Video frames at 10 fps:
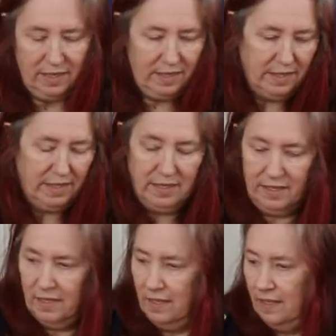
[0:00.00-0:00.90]

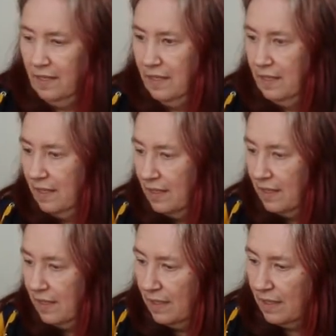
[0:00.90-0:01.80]

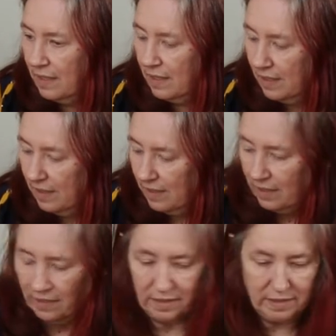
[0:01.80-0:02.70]

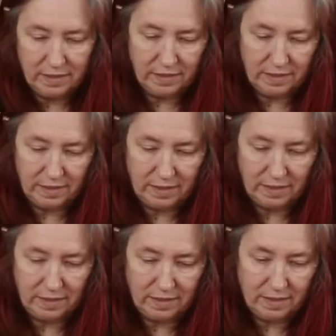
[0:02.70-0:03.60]

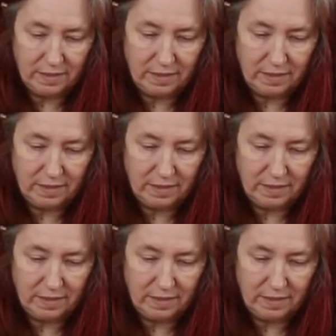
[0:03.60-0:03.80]
(silent)